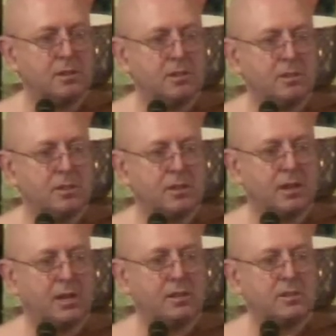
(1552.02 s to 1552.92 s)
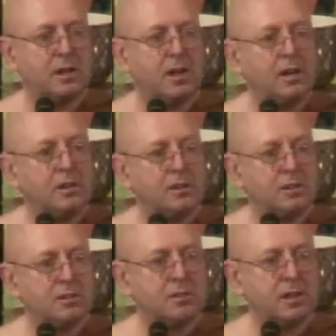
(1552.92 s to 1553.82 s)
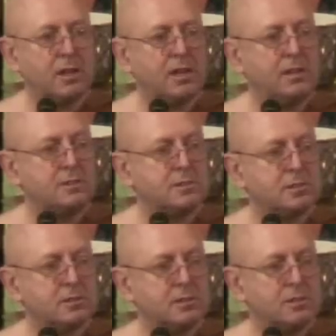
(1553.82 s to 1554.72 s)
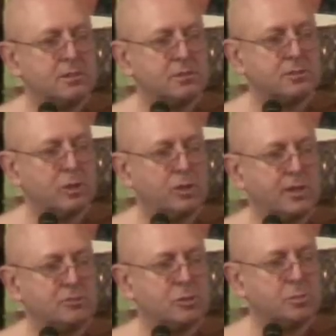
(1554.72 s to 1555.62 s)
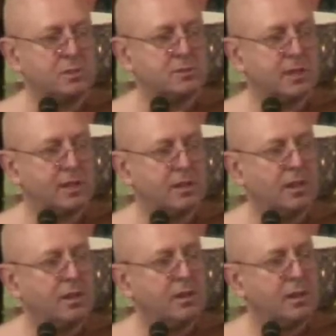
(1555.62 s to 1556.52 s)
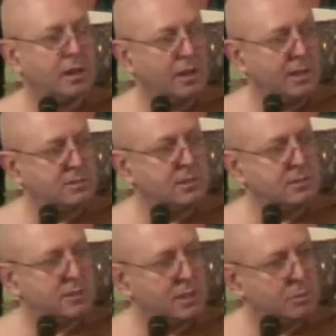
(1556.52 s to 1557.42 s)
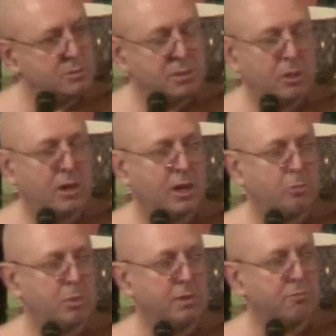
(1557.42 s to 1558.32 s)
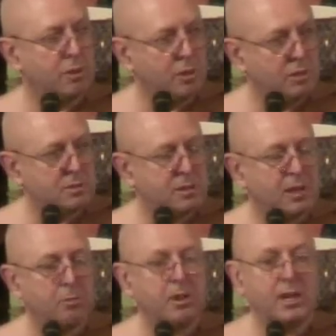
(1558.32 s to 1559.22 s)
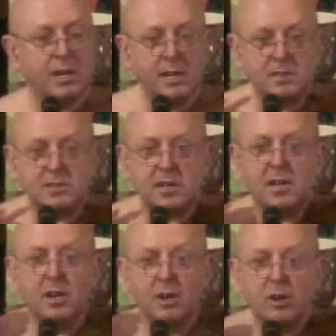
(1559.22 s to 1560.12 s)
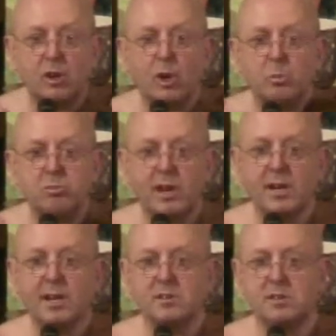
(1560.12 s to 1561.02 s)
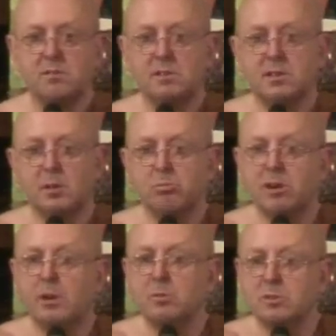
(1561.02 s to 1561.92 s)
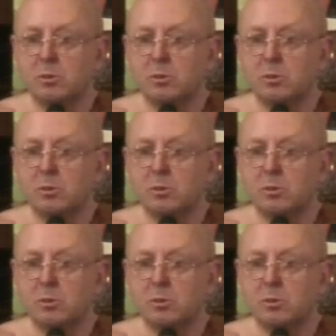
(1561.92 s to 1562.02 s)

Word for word: The guy had died, at least. So the instruments said. Now ECG, there was no heartbeat for a long time. EEG, no brain activity. The brain was not